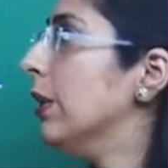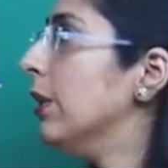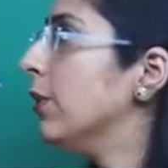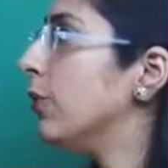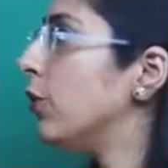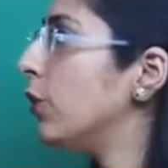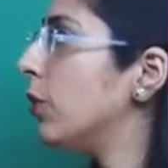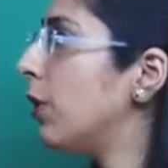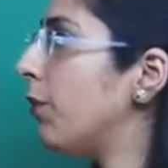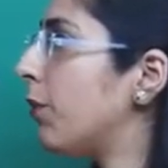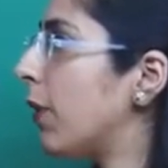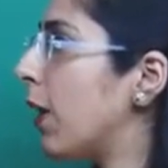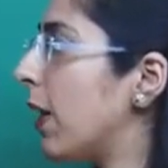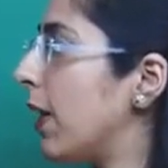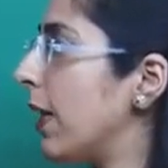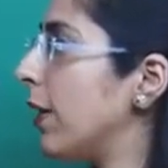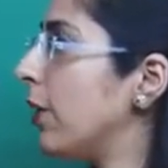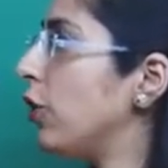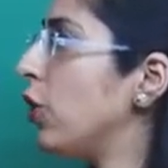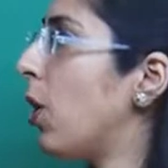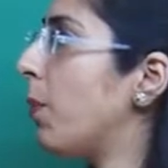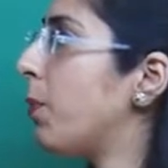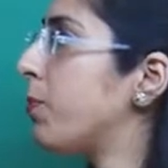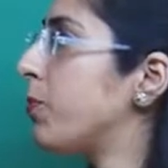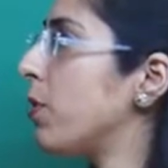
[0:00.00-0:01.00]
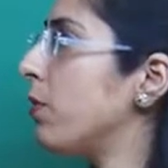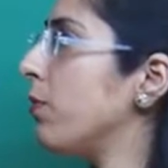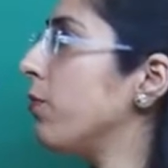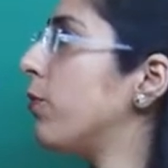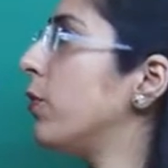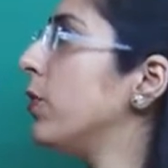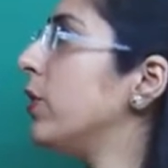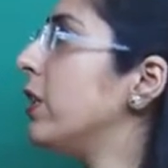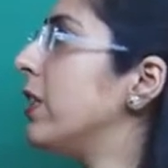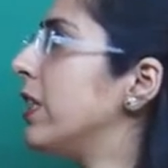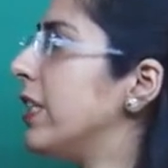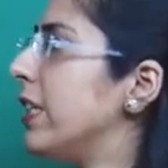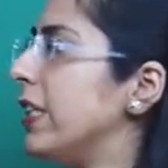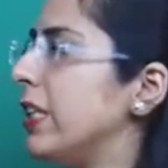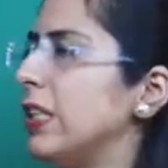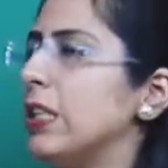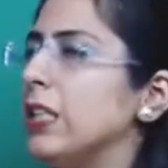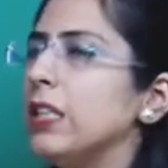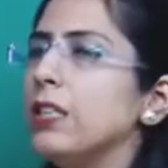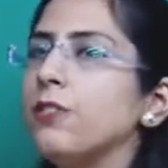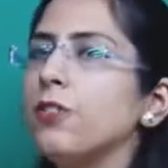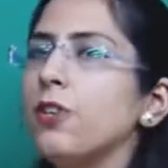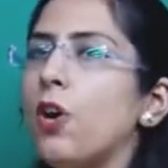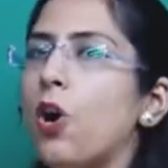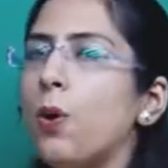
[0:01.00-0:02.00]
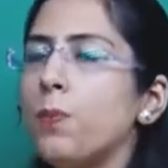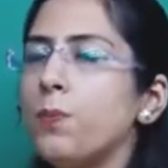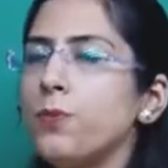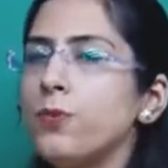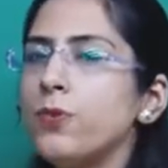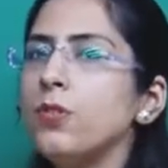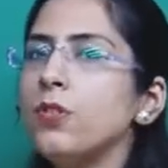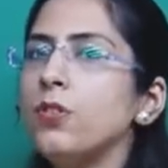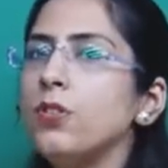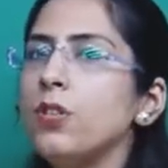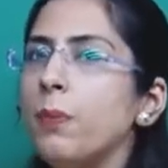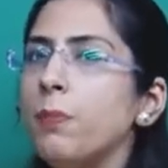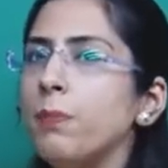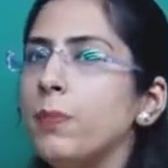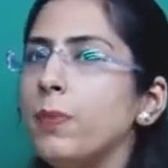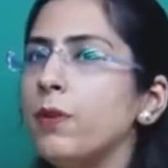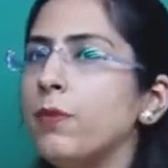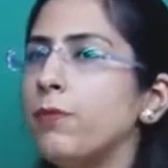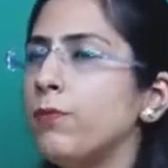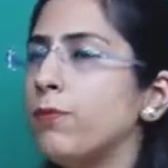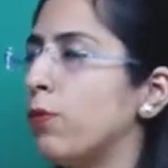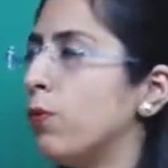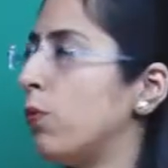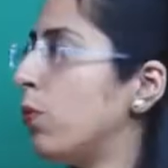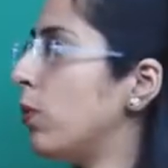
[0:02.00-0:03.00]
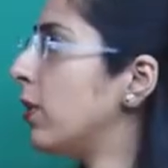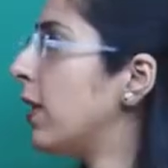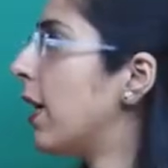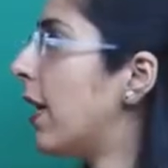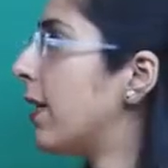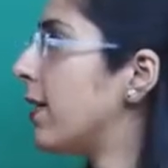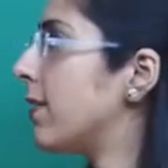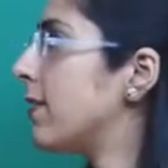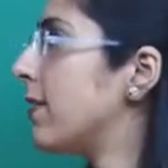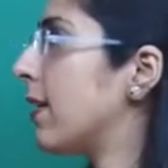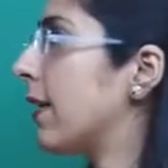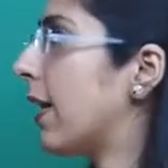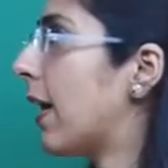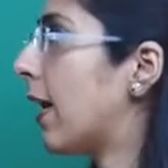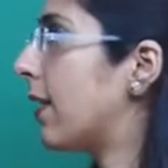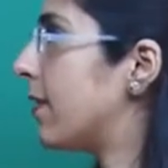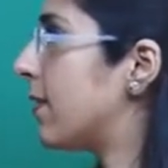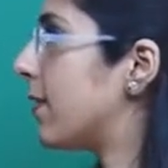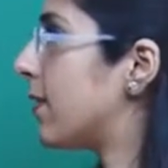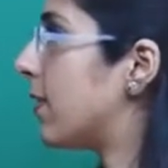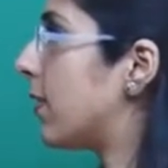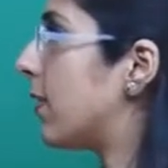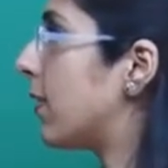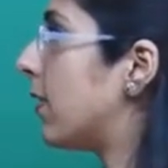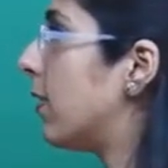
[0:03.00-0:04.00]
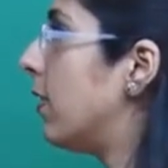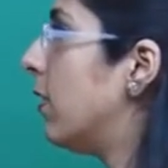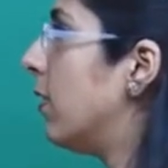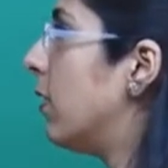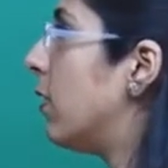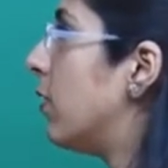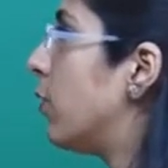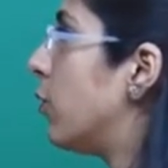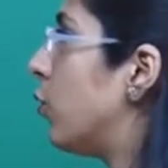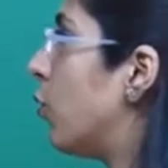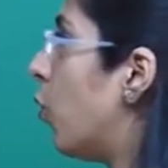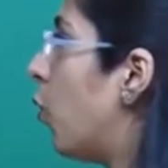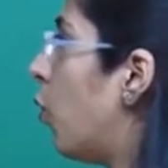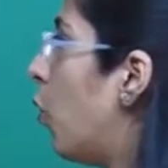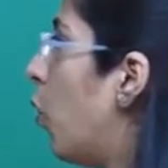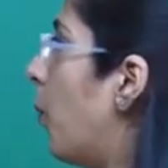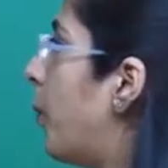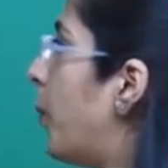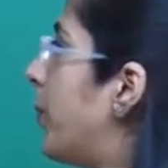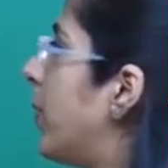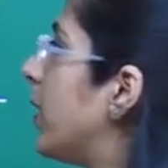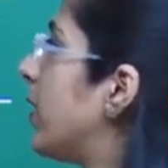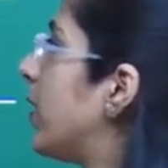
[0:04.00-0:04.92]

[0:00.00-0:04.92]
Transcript: So, the correct option for the D is option number 4, that is a cancer. So, hope the